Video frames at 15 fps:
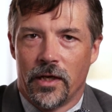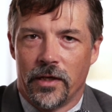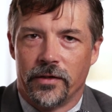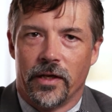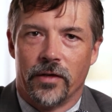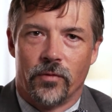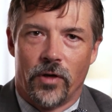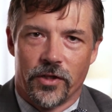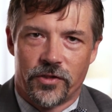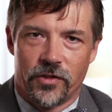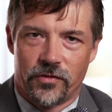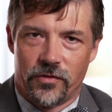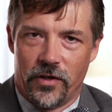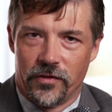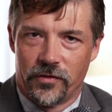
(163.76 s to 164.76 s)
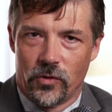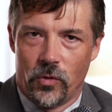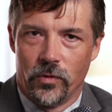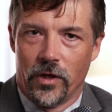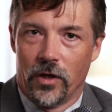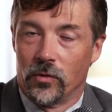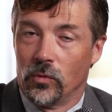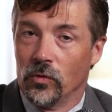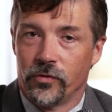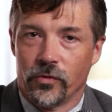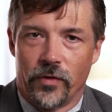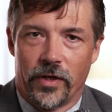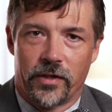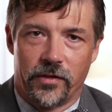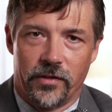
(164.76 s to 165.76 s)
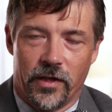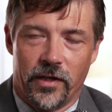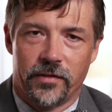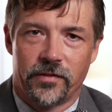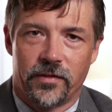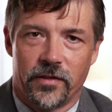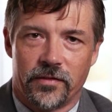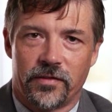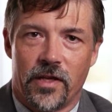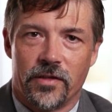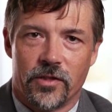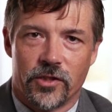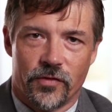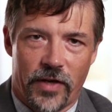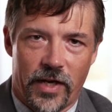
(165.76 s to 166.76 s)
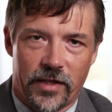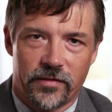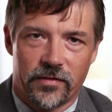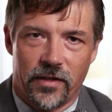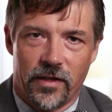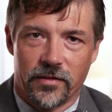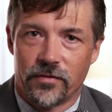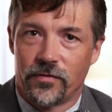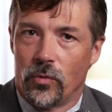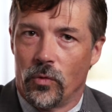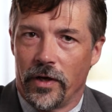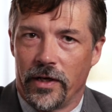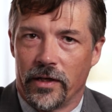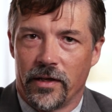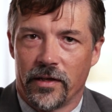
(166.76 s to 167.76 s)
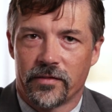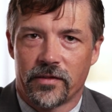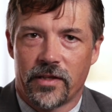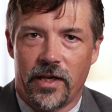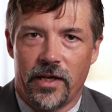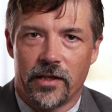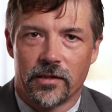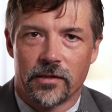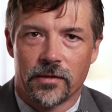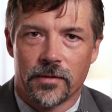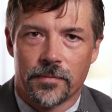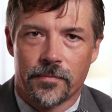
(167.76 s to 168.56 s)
and then Rochester and Arizona are also recognized as centers of excellence for ALS care.